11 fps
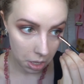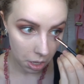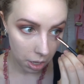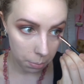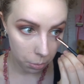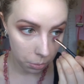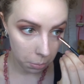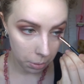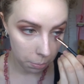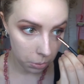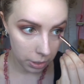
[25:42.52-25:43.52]
I Brought You
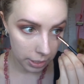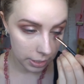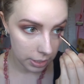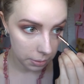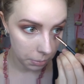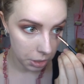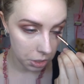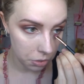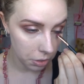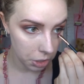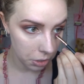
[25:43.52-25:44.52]
My Bullets, which is
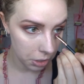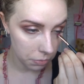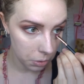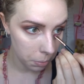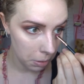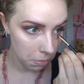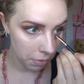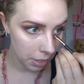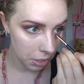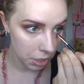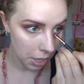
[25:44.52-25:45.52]
3 Cheers for Sweet
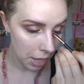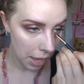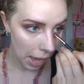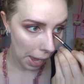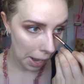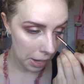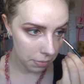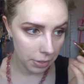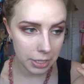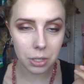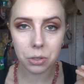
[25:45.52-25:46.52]
Revenge. Any of
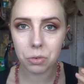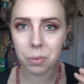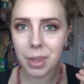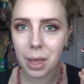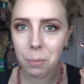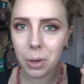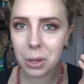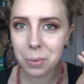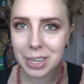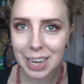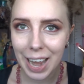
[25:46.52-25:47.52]
his looks from them when he
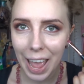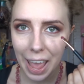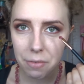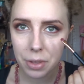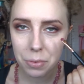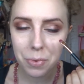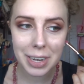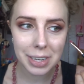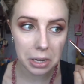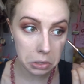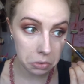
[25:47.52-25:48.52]
always had heavy red
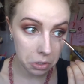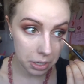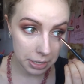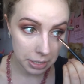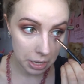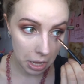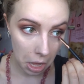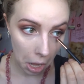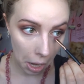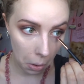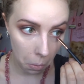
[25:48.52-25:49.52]
under eyes,
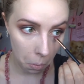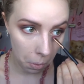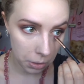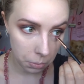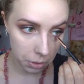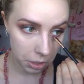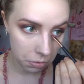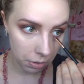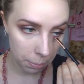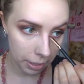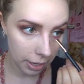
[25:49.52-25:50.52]
I always wanted to
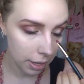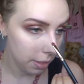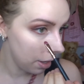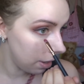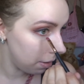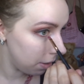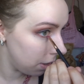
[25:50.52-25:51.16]
replicate that.